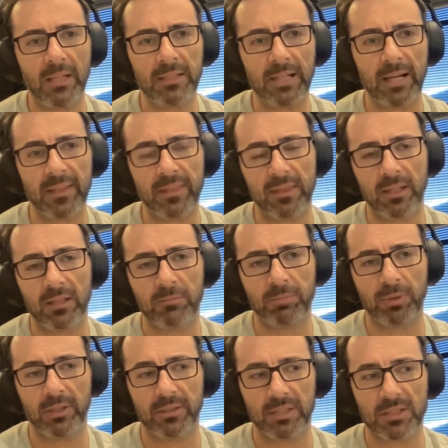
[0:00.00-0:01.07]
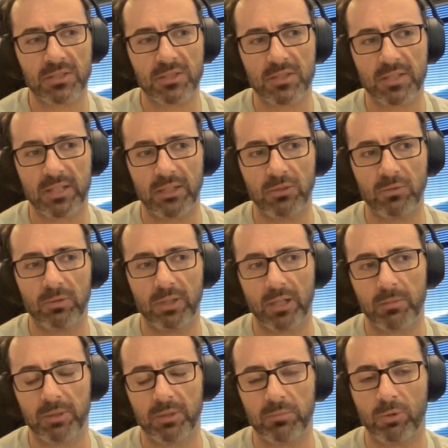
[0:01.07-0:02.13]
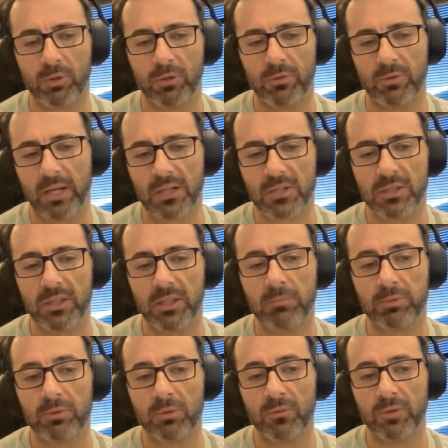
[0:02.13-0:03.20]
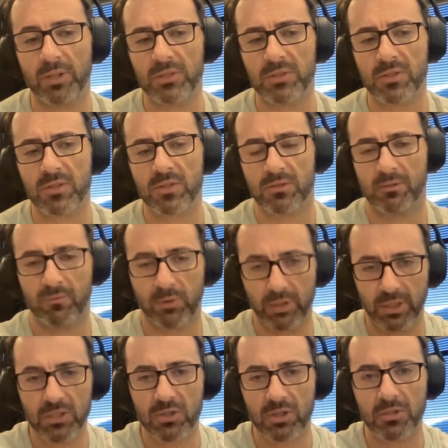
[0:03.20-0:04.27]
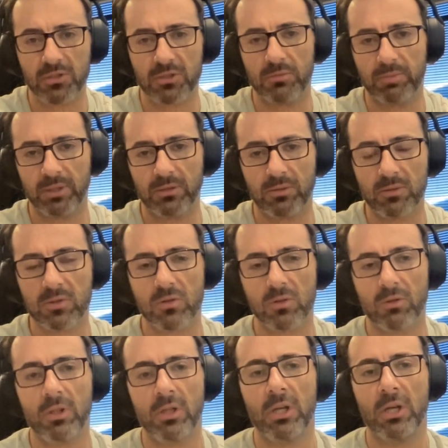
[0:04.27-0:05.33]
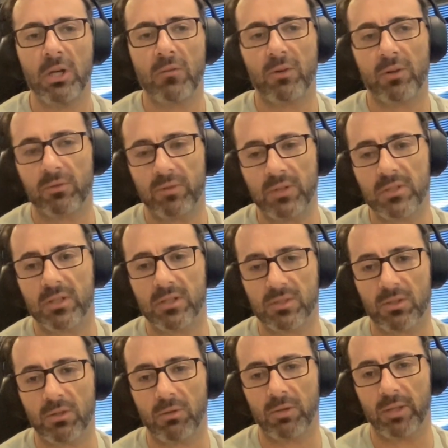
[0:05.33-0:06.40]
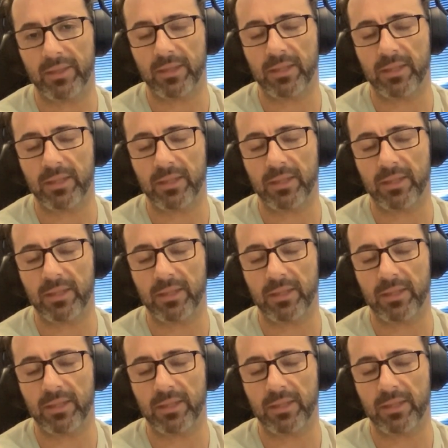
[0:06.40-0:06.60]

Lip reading: And I think politicians can do a little bit more to actually improve, not just for each country, but also for the region as a whole.